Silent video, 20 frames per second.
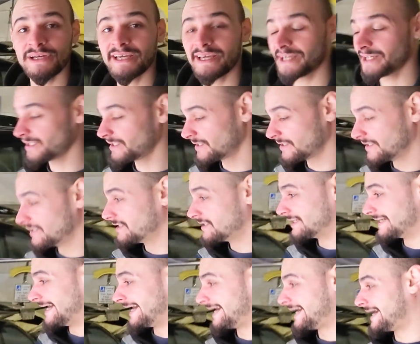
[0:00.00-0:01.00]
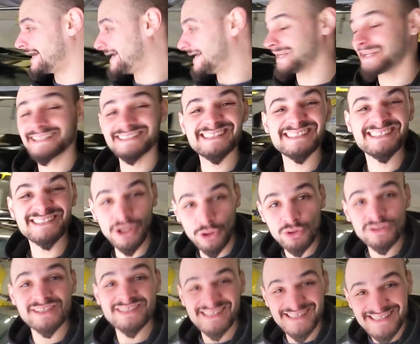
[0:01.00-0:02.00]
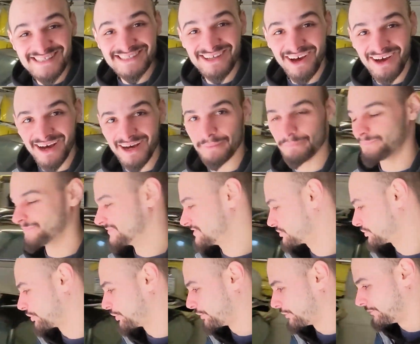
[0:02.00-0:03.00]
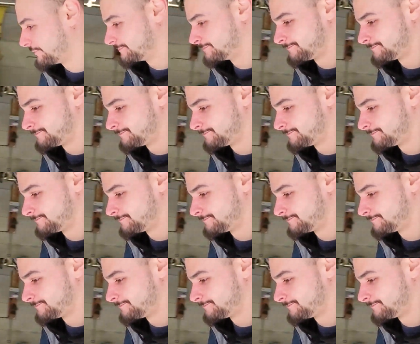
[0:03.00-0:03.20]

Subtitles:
here and it still doesn't start. So